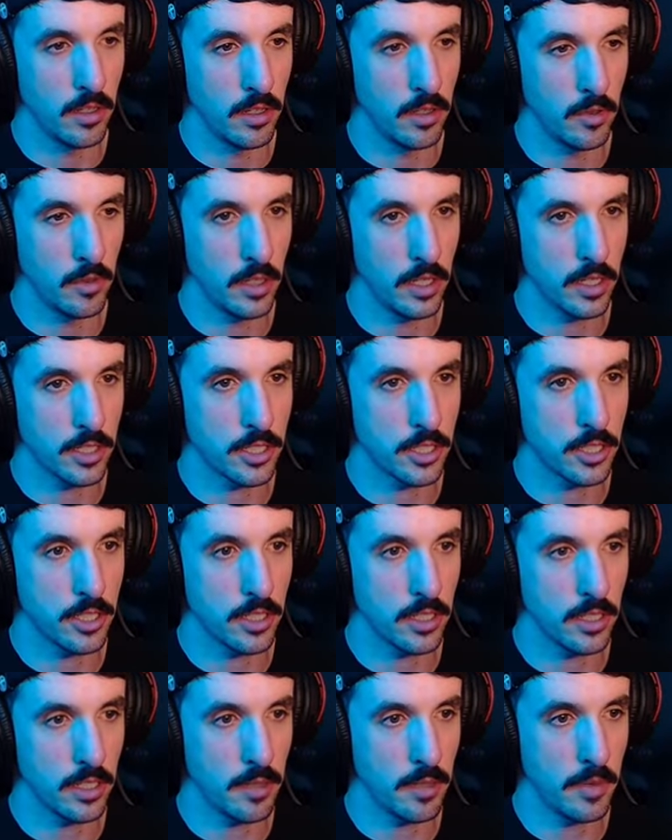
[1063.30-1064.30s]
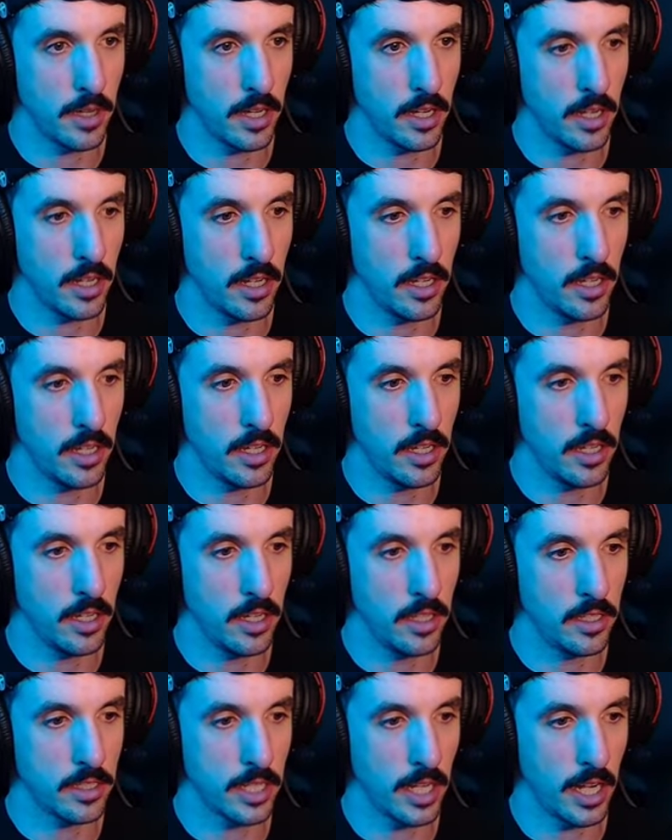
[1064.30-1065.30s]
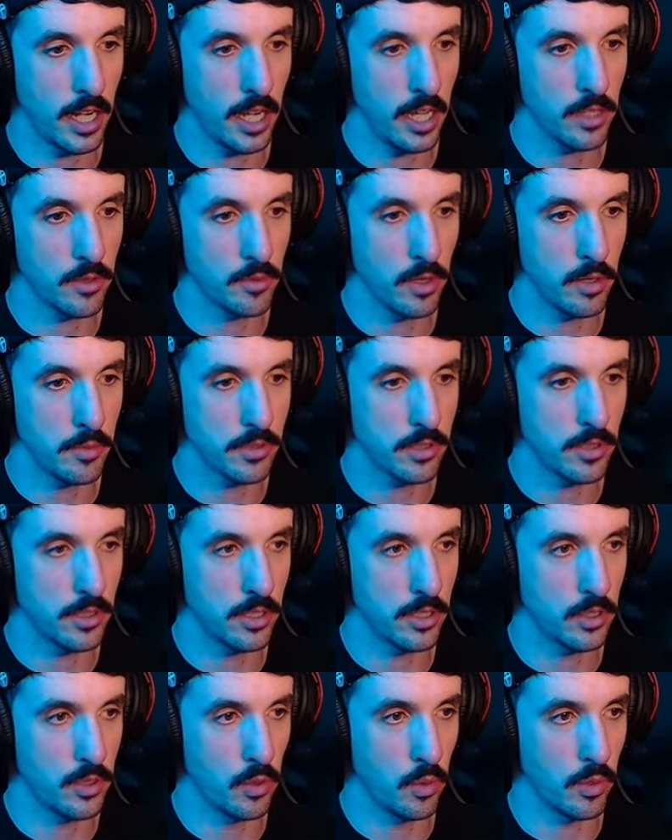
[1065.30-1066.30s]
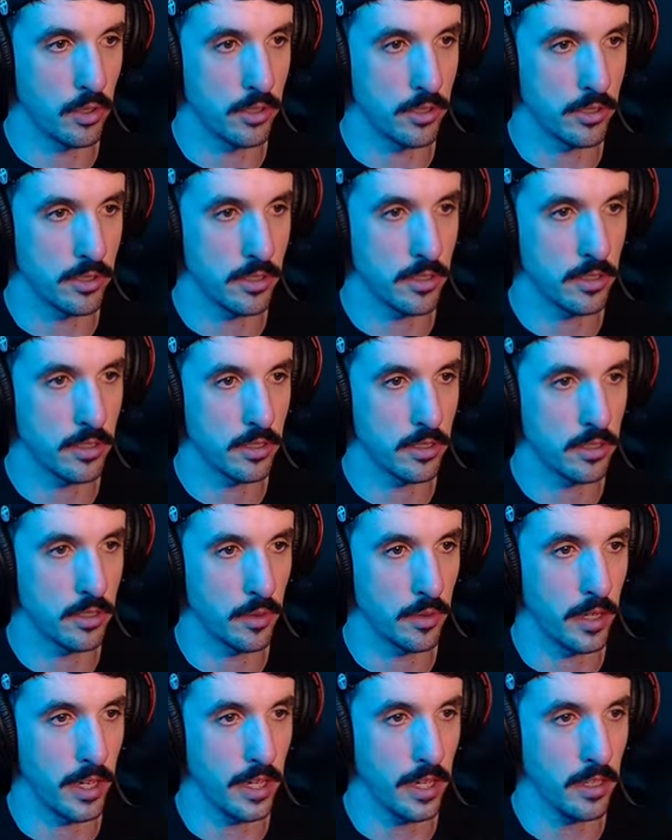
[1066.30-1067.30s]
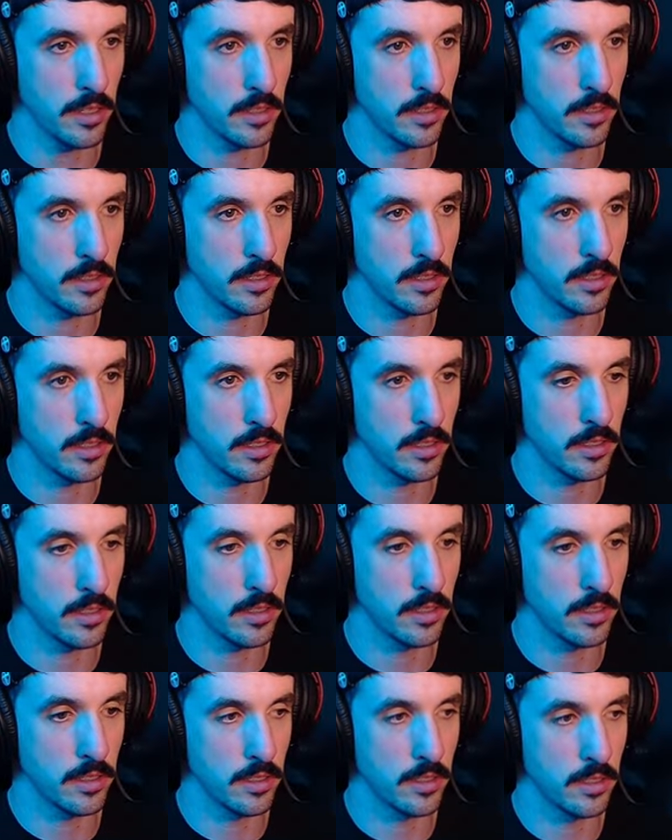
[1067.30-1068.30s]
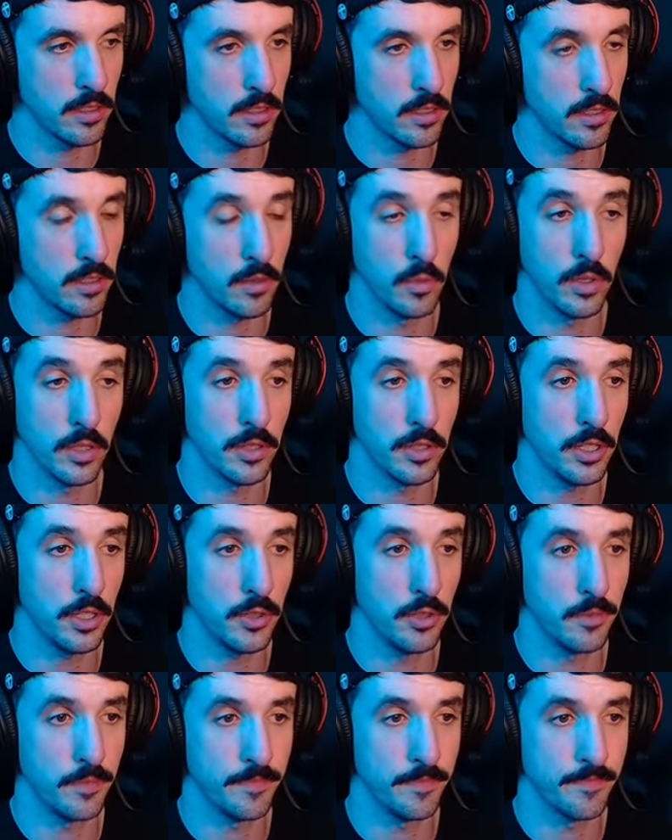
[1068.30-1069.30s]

What am I... Tie the ropes to the doors. Okay. Will do.